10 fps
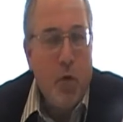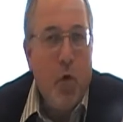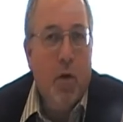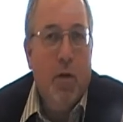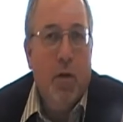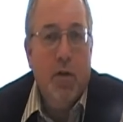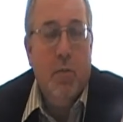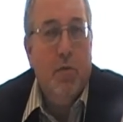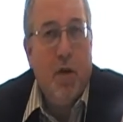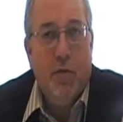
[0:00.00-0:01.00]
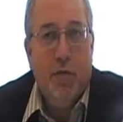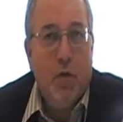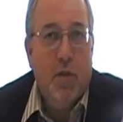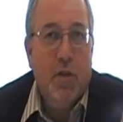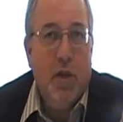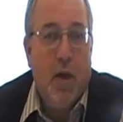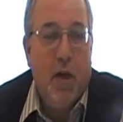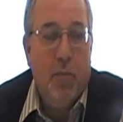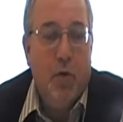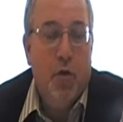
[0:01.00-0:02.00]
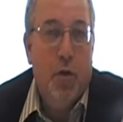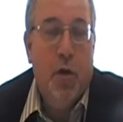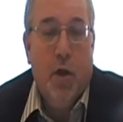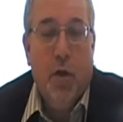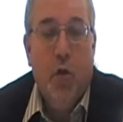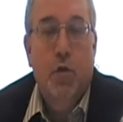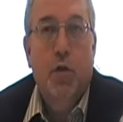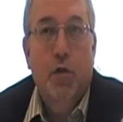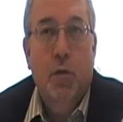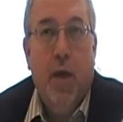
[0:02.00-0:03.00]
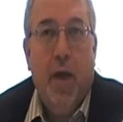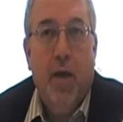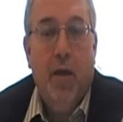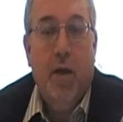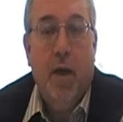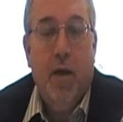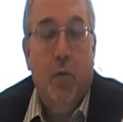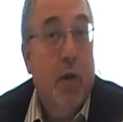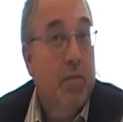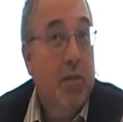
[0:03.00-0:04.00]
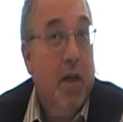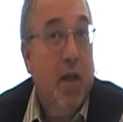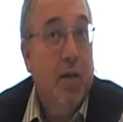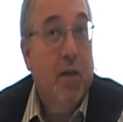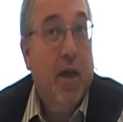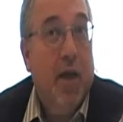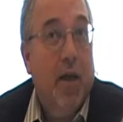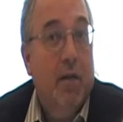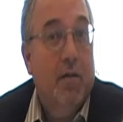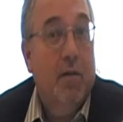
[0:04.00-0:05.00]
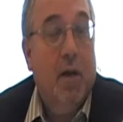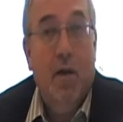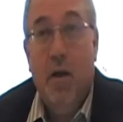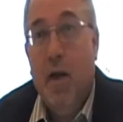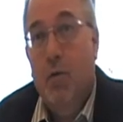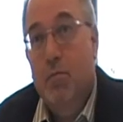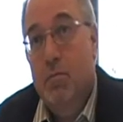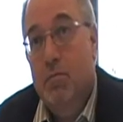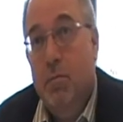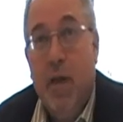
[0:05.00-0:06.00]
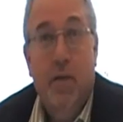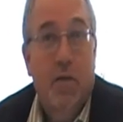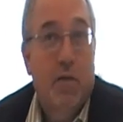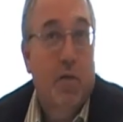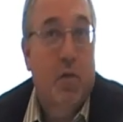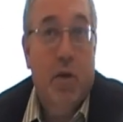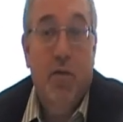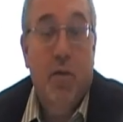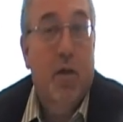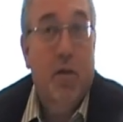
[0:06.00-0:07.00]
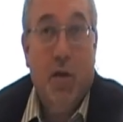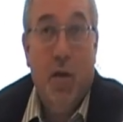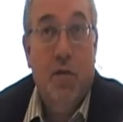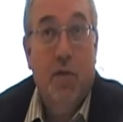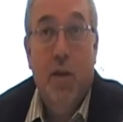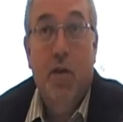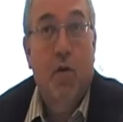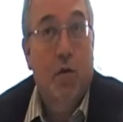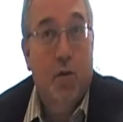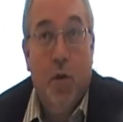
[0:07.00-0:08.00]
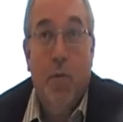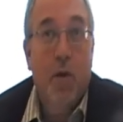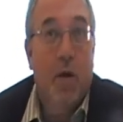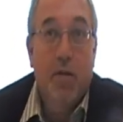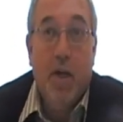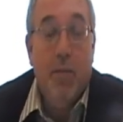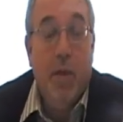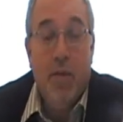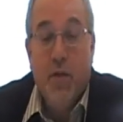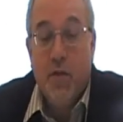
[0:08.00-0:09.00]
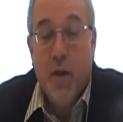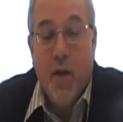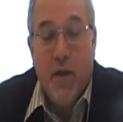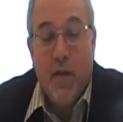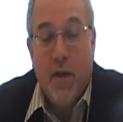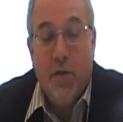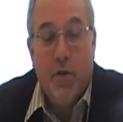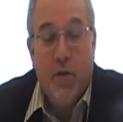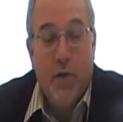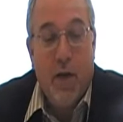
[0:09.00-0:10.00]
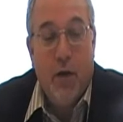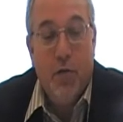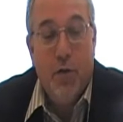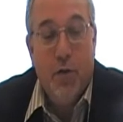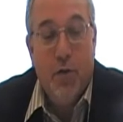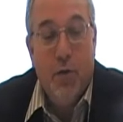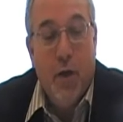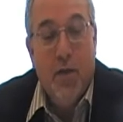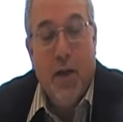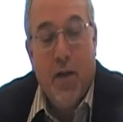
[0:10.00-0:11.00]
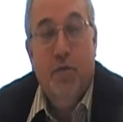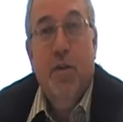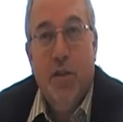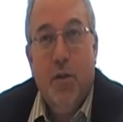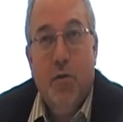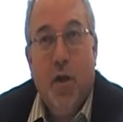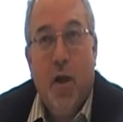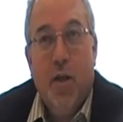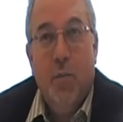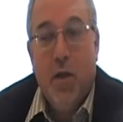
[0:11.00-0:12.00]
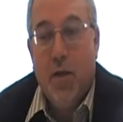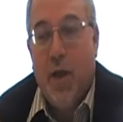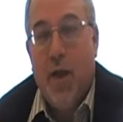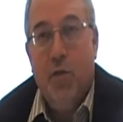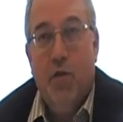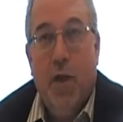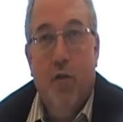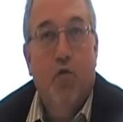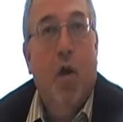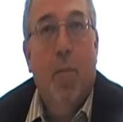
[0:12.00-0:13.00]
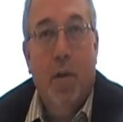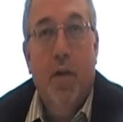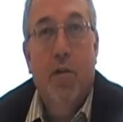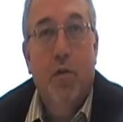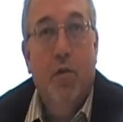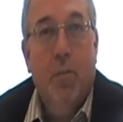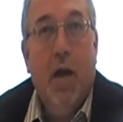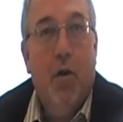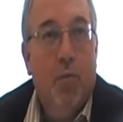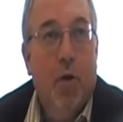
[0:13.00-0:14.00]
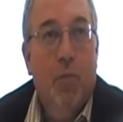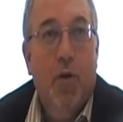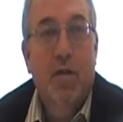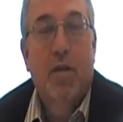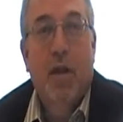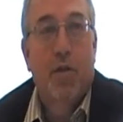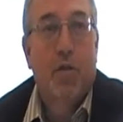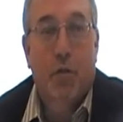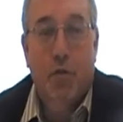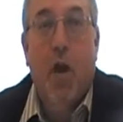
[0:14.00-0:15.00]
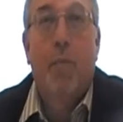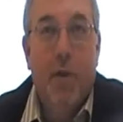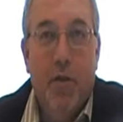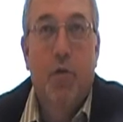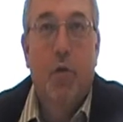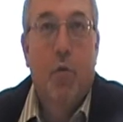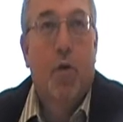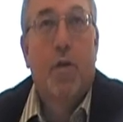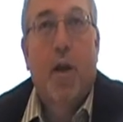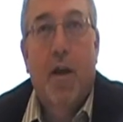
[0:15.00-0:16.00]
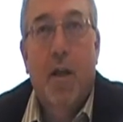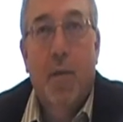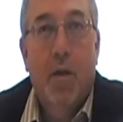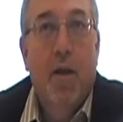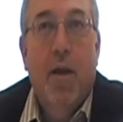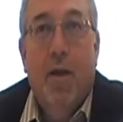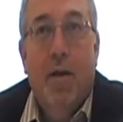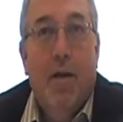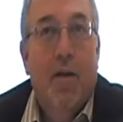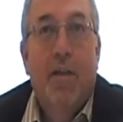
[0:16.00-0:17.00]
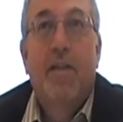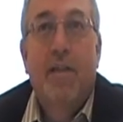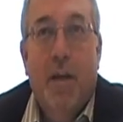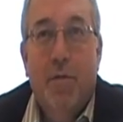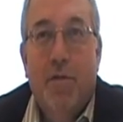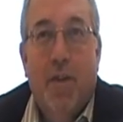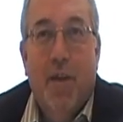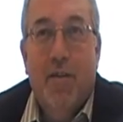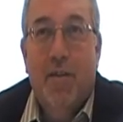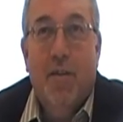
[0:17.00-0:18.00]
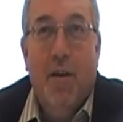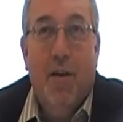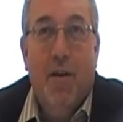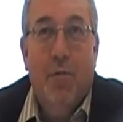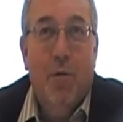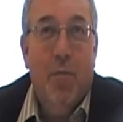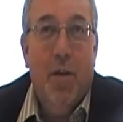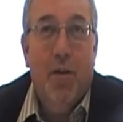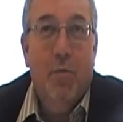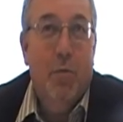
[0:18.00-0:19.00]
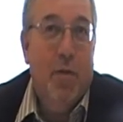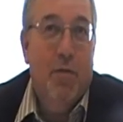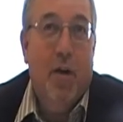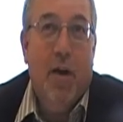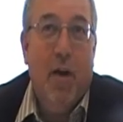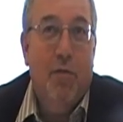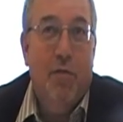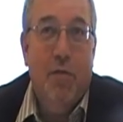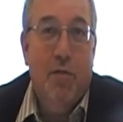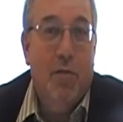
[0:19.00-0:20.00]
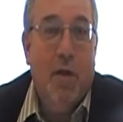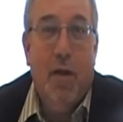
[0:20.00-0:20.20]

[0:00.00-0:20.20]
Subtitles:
or some of our folks could go to a website and on a help basis, or even on a video or webinar type basis, they could learn how to take a Visio document and drop it into a PowerPoint presentation or drop it into a Word document. These types of things would be very helpful.